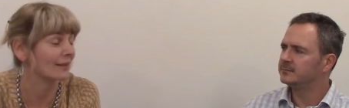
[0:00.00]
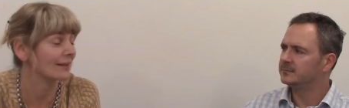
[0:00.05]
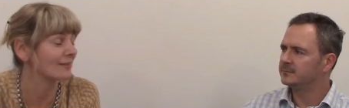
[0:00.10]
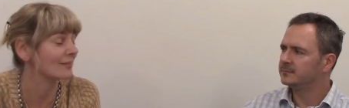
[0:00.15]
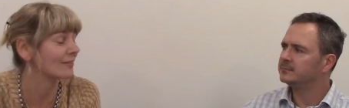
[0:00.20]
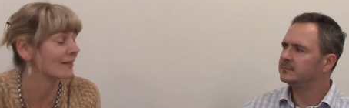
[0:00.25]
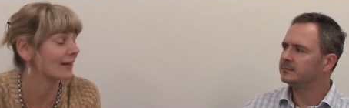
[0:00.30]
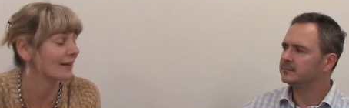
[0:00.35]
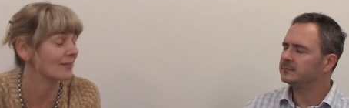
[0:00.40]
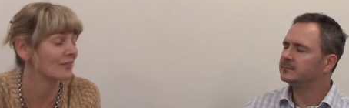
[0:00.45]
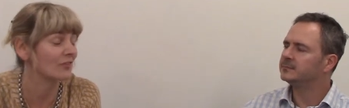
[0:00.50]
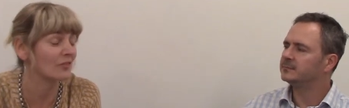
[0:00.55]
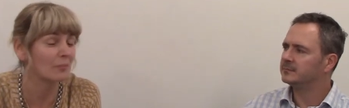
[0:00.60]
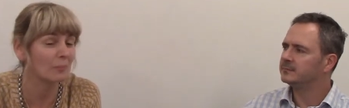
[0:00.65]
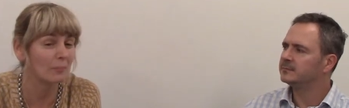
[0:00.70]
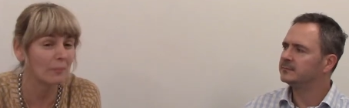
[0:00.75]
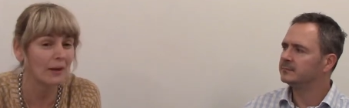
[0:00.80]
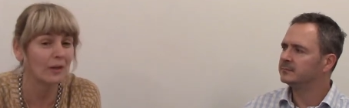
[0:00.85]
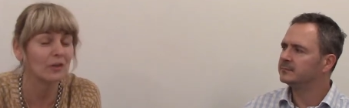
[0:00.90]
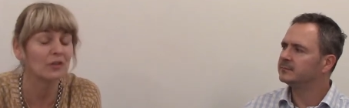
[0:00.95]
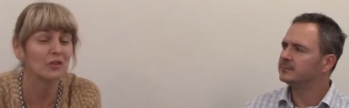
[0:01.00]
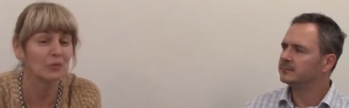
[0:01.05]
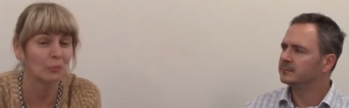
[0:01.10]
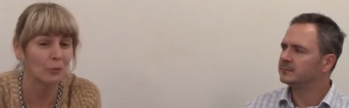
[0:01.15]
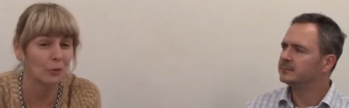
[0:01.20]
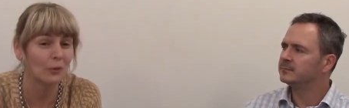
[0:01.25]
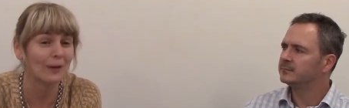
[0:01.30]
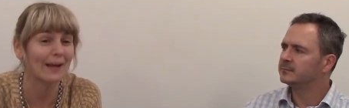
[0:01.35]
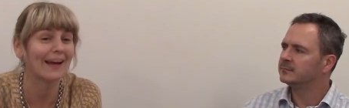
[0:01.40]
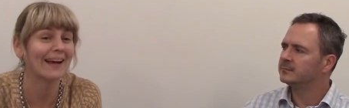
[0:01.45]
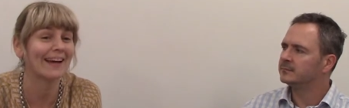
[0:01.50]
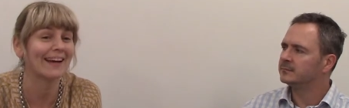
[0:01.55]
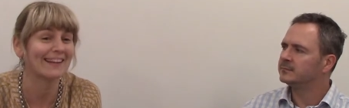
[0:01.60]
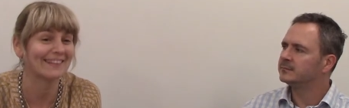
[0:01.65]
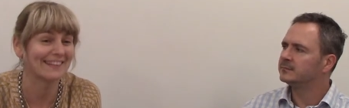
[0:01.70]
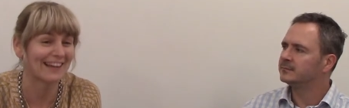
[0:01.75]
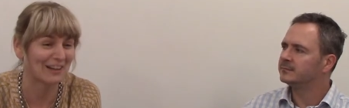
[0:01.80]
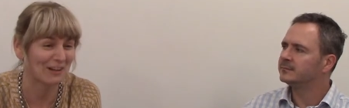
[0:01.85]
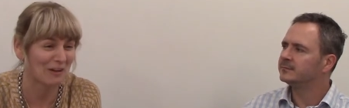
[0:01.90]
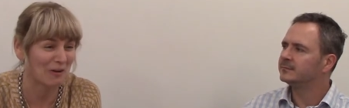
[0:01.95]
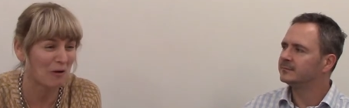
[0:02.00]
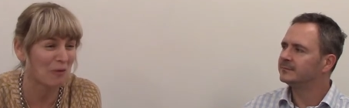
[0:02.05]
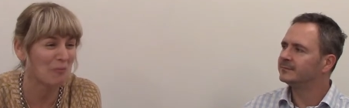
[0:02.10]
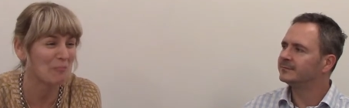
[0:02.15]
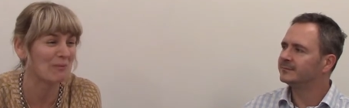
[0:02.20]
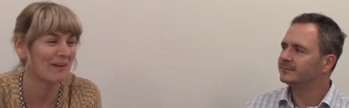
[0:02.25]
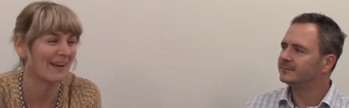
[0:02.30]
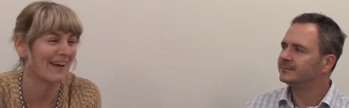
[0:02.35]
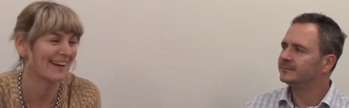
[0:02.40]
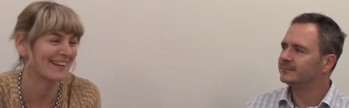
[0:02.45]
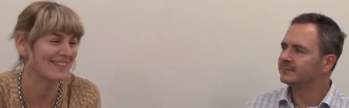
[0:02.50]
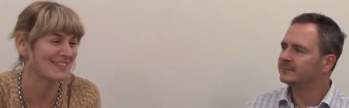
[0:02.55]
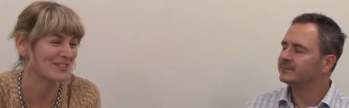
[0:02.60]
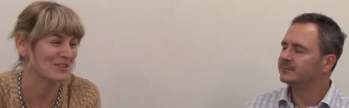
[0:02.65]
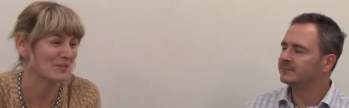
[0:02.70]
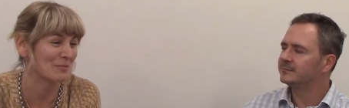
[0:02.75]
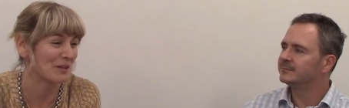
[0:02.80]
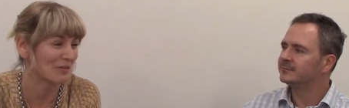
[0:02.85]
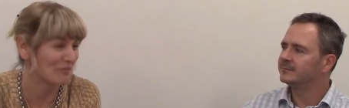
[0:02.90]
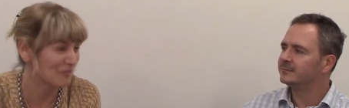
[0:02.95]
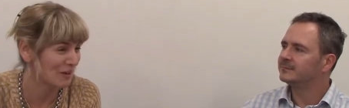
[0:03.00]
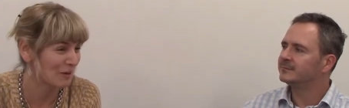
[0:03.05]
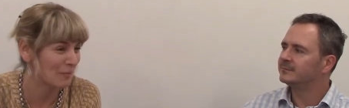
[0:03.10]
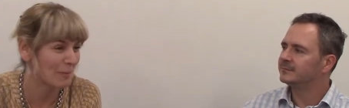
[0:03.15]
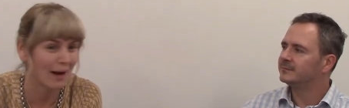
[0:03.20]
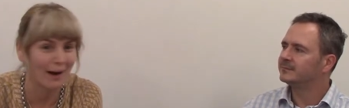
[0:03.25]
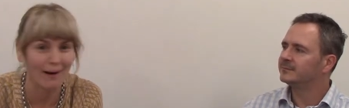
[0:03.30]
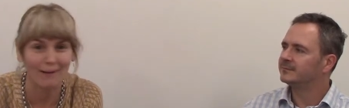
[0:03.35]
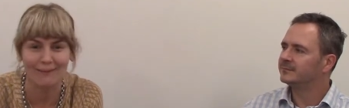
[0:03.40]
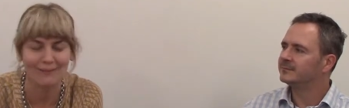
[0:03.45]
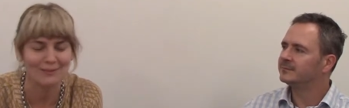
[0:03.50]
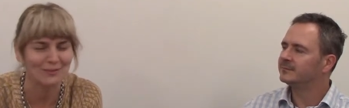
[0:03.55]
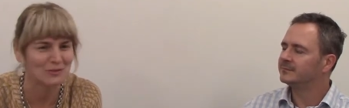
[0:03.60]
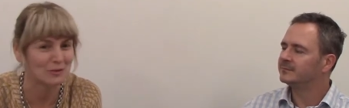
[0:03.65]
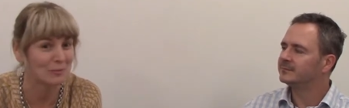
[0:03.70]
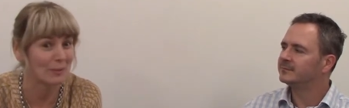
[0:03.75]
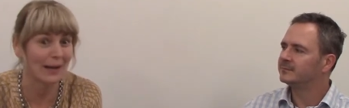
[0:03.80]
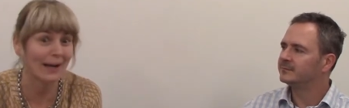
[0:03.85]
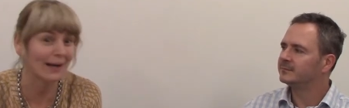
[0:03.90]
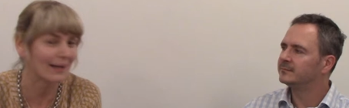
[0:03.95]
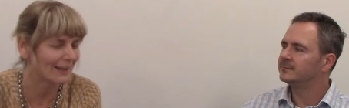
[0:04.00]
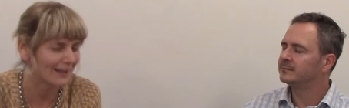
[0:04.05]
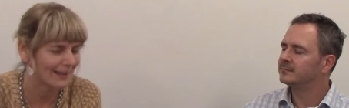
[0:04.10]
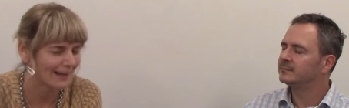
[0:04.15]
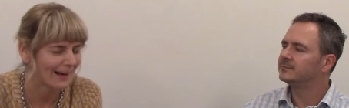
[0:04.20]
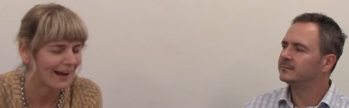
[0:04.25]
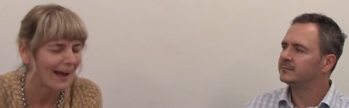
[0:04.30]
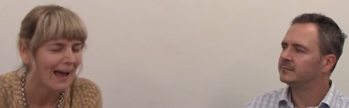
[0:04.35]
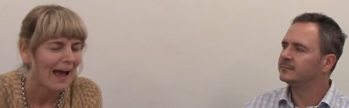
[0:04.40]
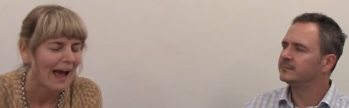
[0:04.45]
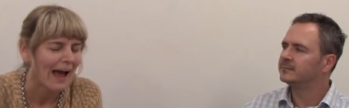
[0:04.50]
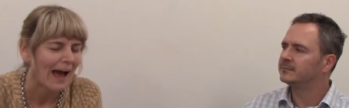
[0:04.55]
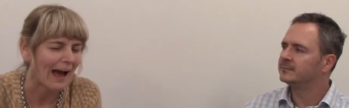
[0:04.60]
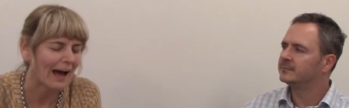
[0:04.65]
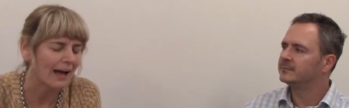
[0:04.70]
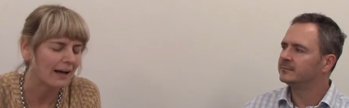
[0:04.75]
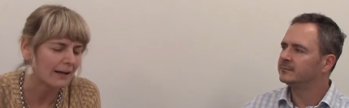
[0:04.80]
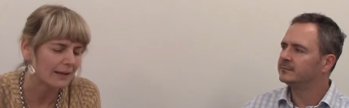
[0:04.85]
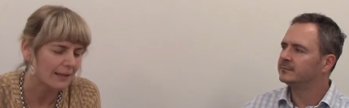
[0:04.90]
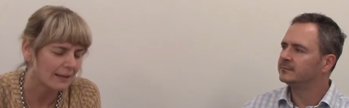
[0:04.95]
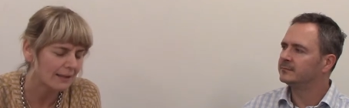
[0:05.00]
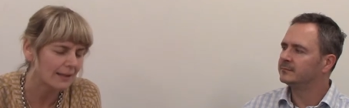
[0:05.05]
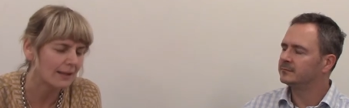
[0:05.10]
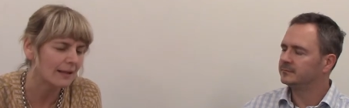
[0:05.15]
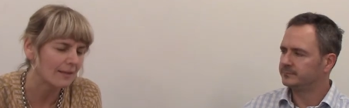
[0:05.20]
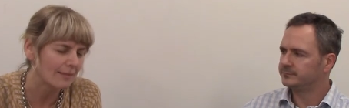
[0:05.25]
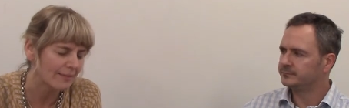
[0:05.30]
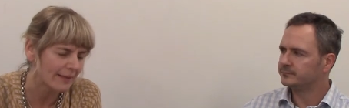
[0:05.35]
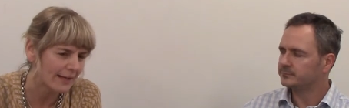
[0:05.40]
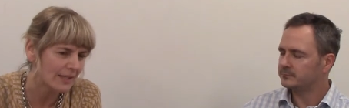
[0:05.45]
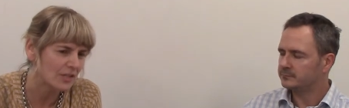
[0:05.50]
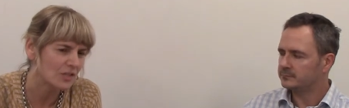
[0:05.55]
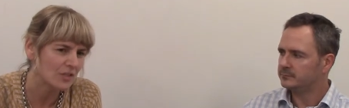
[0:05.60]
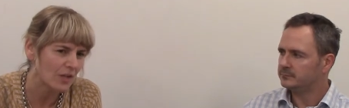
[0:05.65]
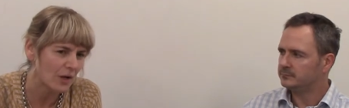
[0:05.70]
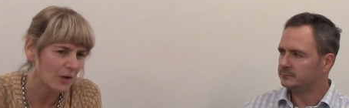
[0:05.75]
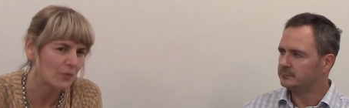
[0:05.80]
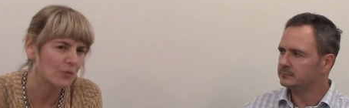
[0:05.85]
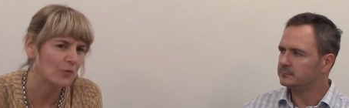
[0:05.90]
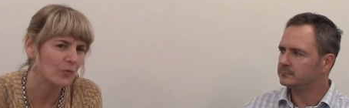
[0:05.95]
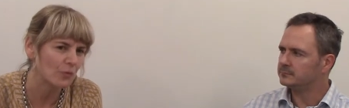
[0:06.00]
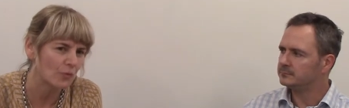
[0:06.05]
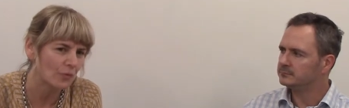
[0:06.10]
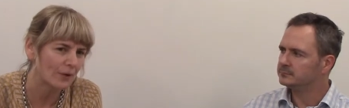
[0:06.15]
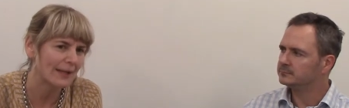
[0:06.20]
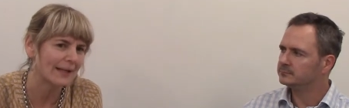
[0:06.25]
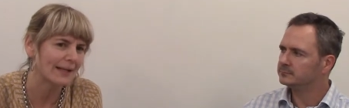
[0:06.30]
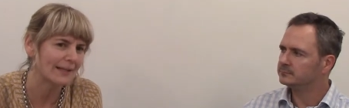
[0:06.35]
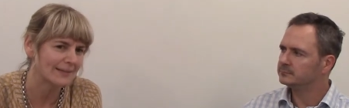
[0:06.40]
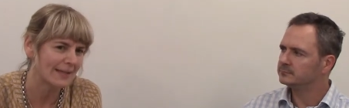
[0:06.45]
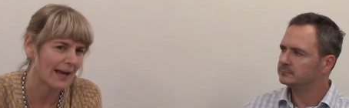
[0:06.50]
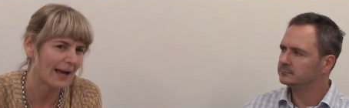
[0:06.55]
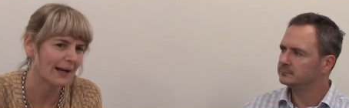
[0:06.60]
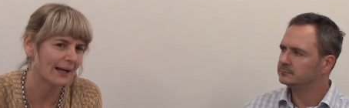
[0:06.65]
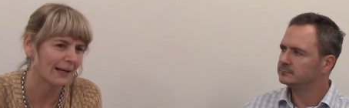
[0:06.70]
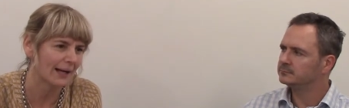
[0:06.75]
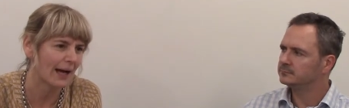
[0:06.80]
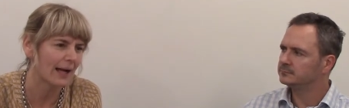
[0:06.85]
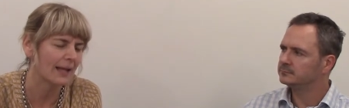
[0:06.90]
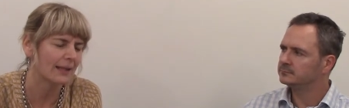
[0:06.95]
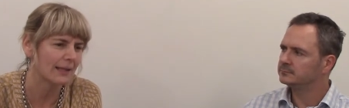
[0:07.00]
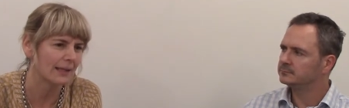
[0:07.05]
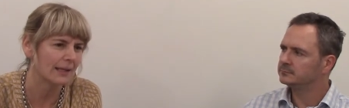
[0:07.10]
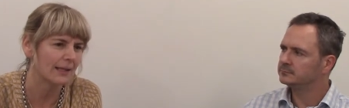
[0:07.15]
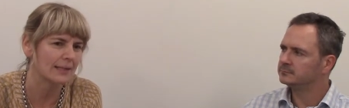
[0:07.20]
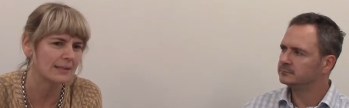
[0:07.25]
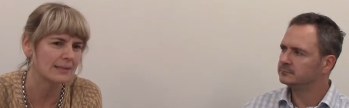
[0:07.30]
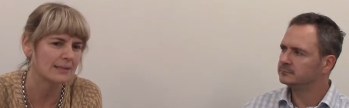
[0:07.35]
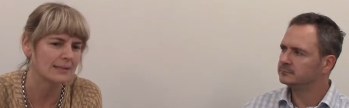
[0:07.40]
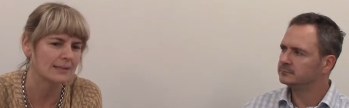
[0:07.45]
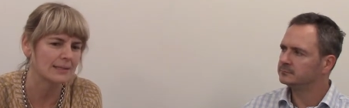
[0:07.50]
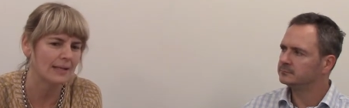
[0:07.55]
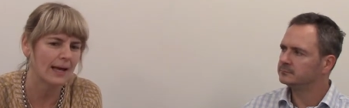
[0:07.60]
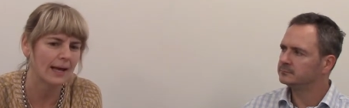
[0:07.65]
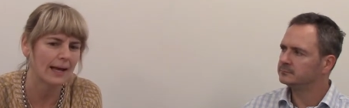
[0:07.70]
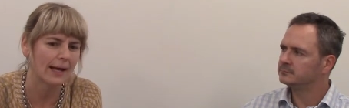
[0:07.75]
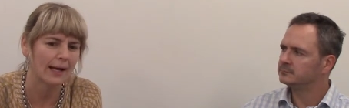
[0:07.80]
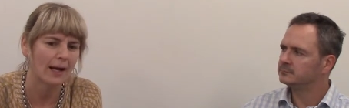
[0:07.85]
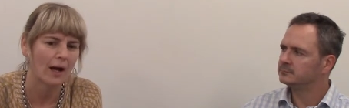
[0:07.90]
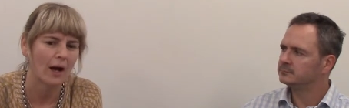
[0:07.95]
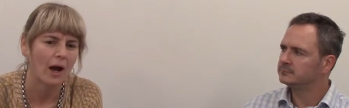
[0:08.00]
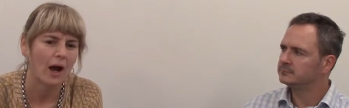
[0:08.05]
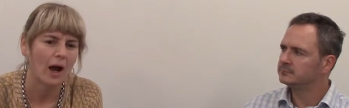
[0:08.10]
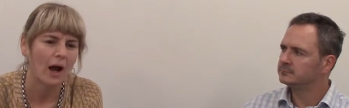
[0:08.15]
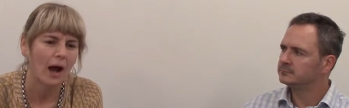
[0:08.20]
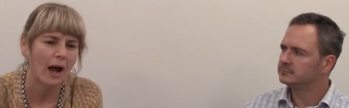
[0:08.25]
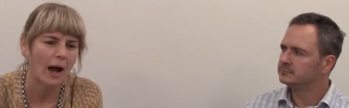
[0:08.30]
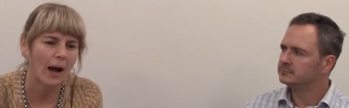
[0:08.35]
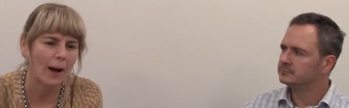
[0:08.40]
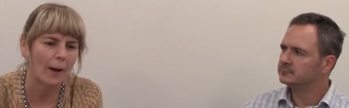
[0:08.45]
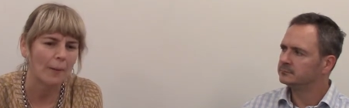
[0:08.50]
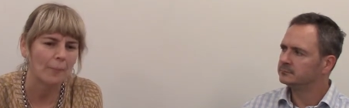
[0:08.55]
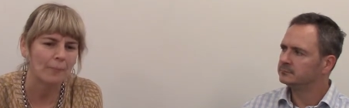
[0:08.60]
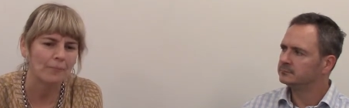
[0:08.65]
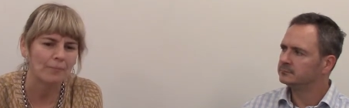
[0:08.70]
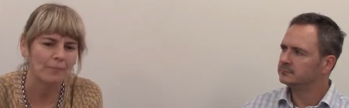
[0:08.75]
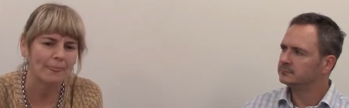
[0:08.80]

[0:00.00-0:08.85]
Speaker 1: It's, it's much more layered and complex to be female, to be anything, and I think they don't really tackle it. I think it is a, um,